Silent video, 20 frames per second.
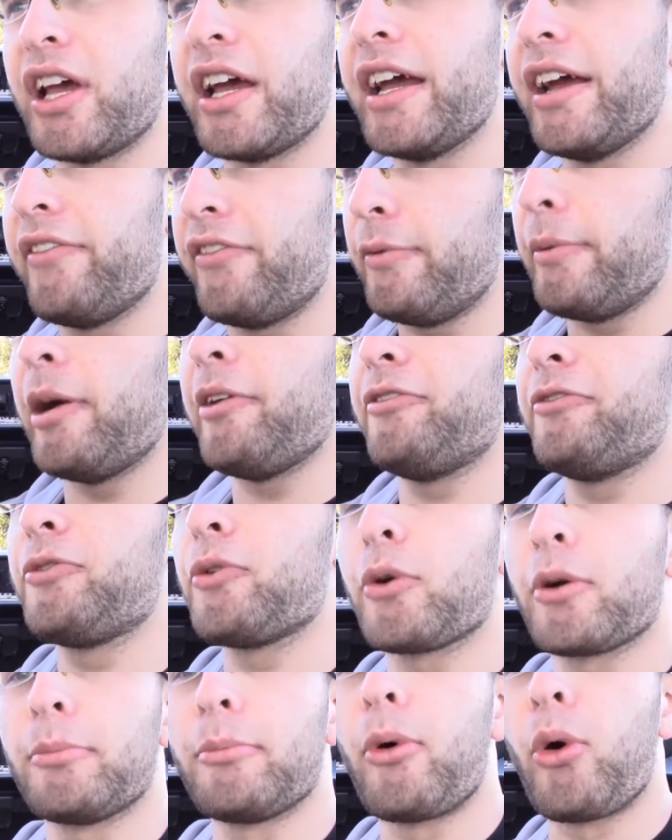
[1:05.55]
I have about
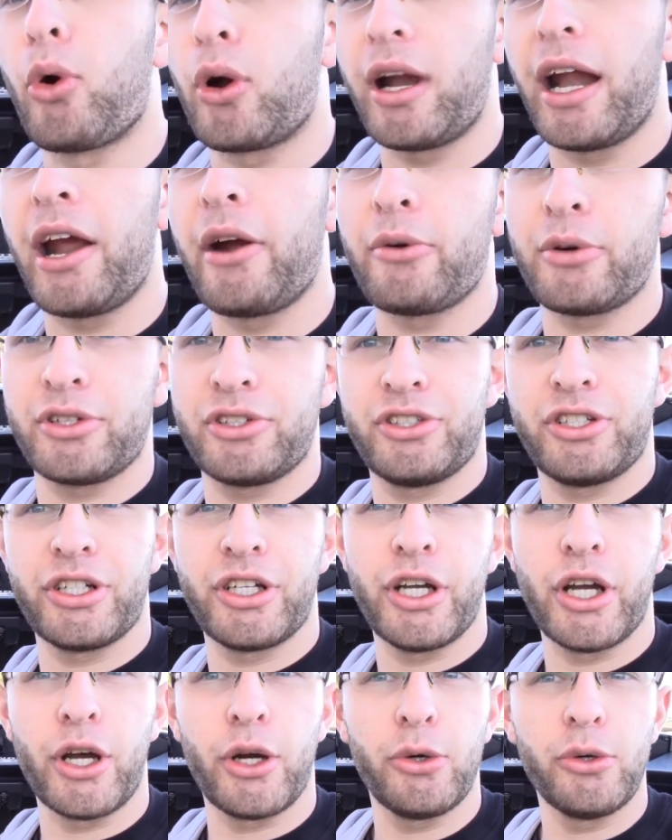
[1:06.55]
four more hours to
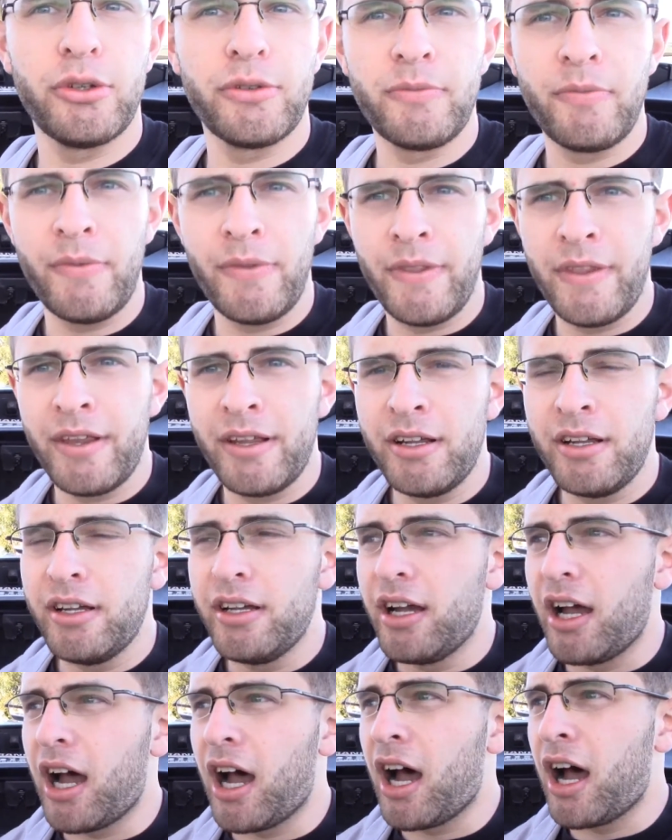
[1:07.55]
go.
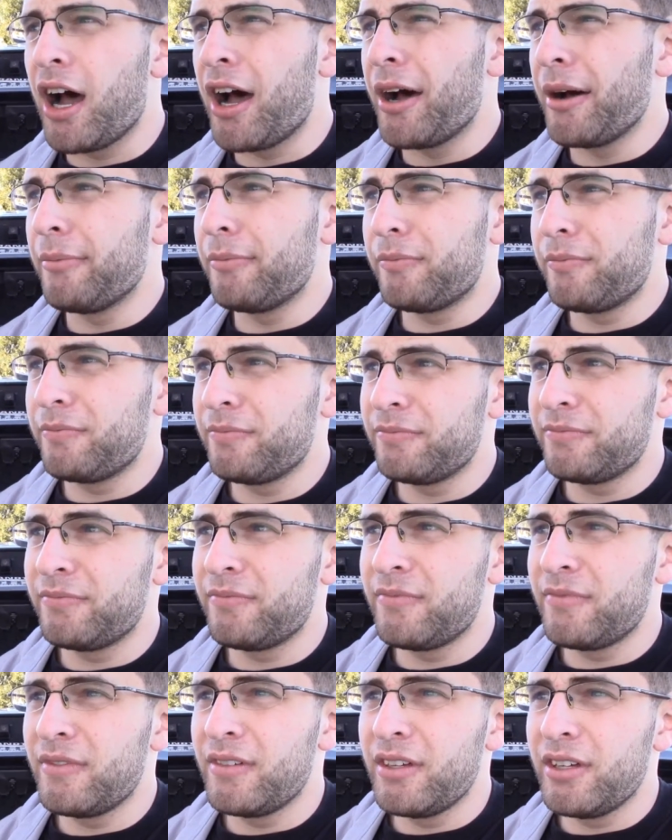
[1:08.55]
Um,
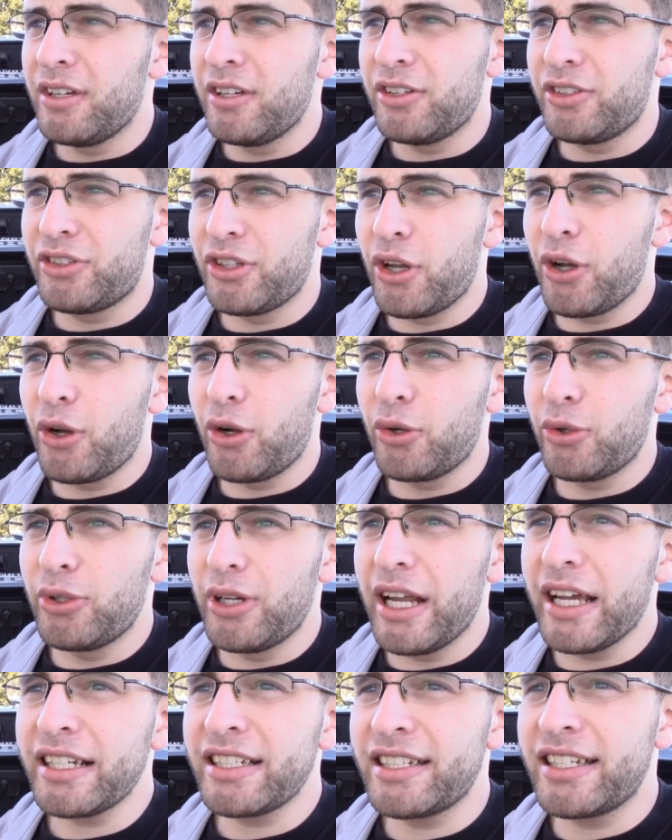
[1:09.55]
so
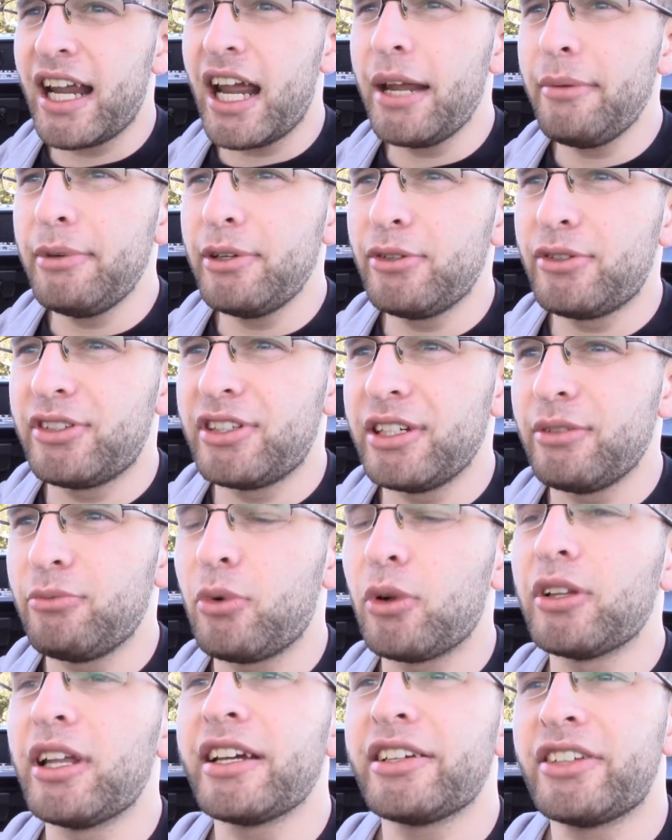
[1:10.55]
next time you see,
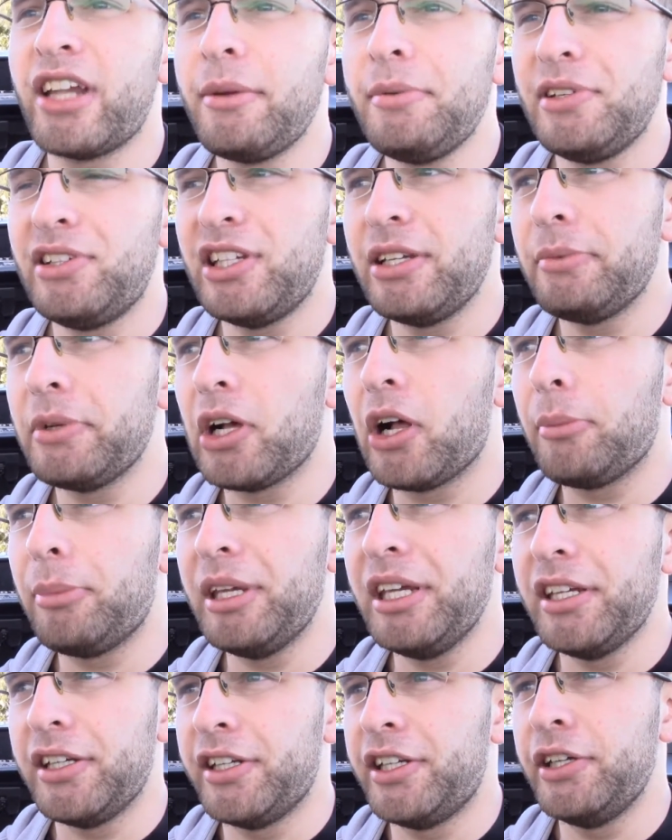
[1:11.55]
well, next time you see me, I'll
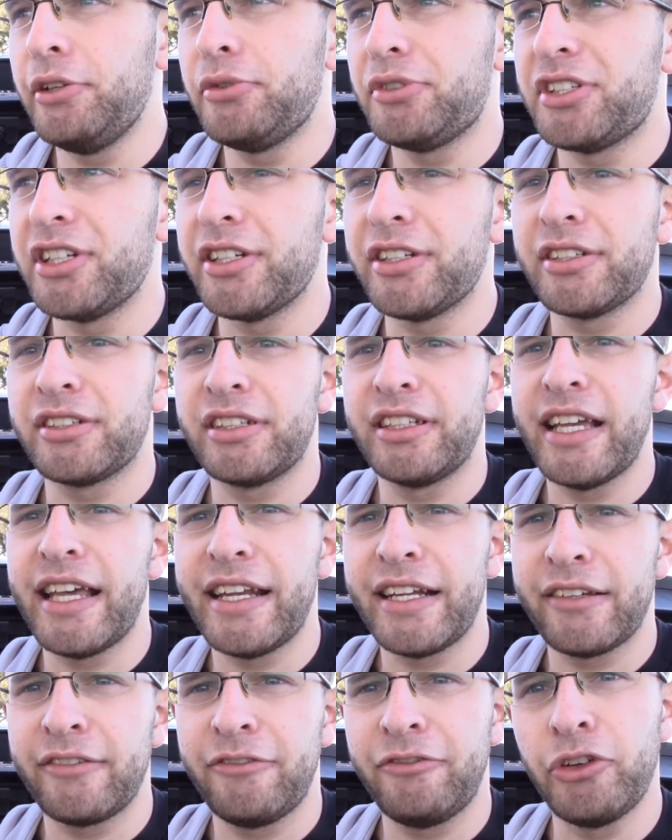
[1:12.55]
be in Houston
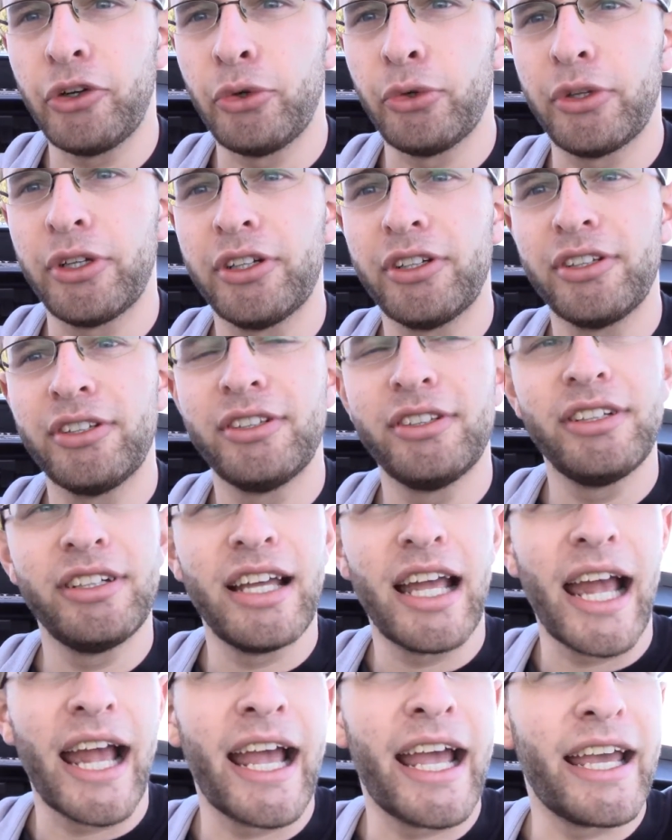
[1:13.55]
getting food
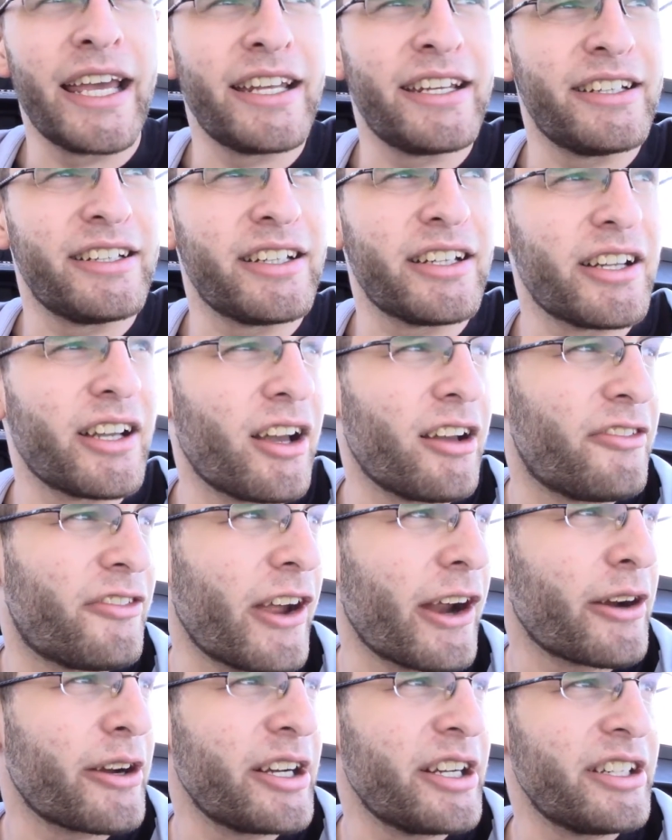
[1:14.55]
at a
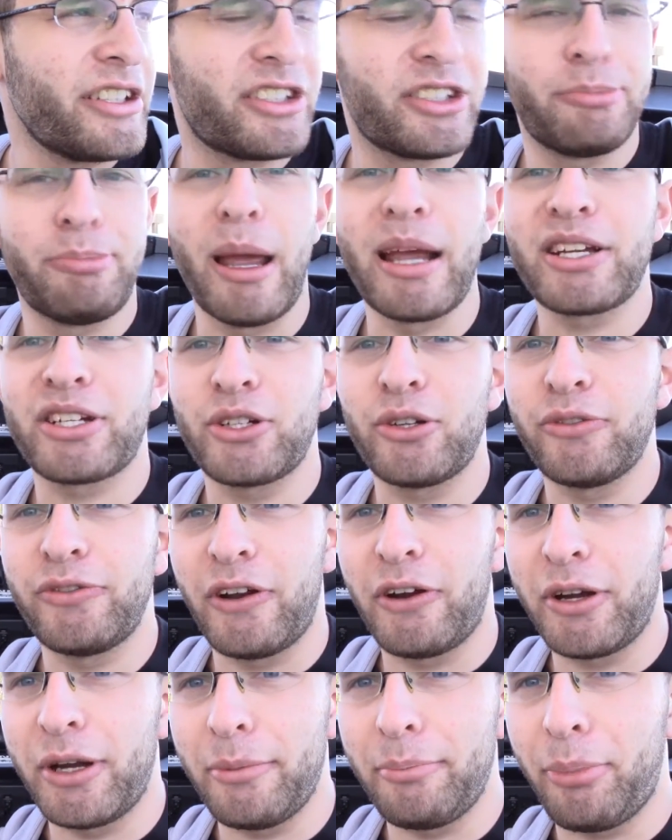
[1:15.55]
very special,
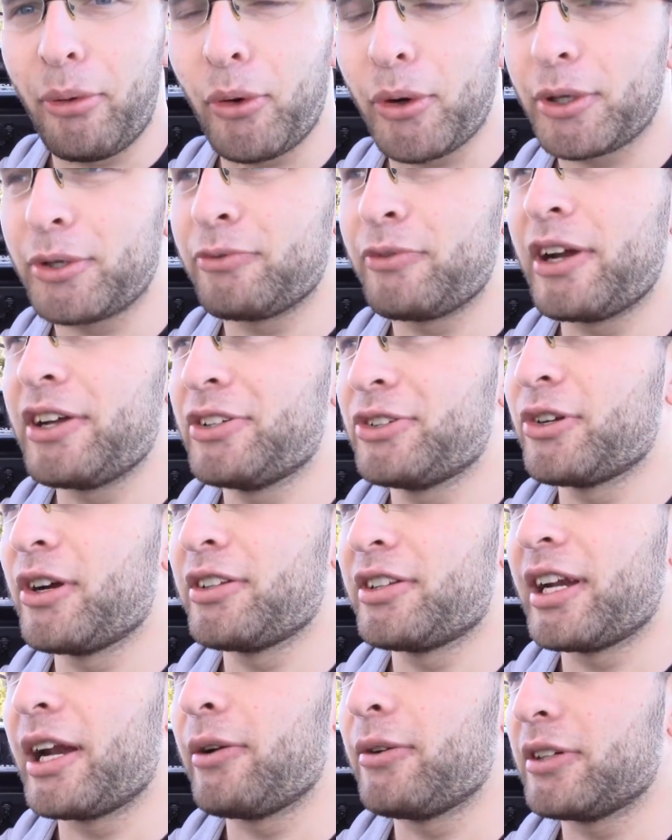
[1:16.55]
very important
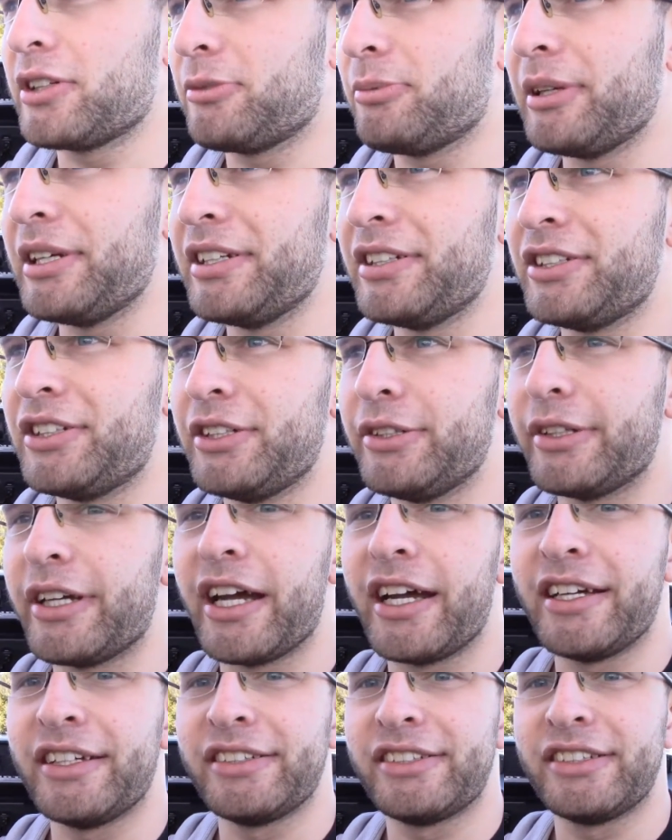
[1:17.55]
restaurant that I will explain to you
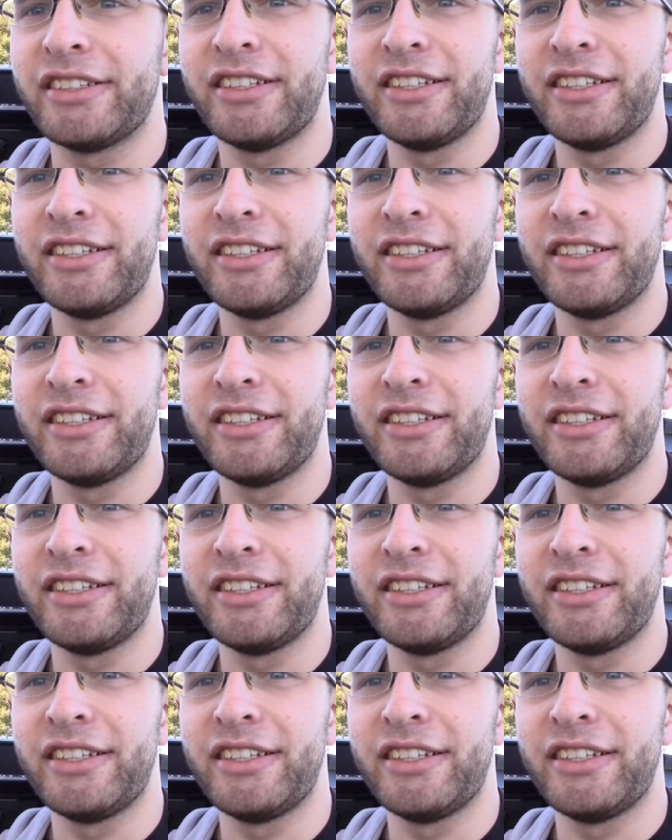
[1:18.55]
guys.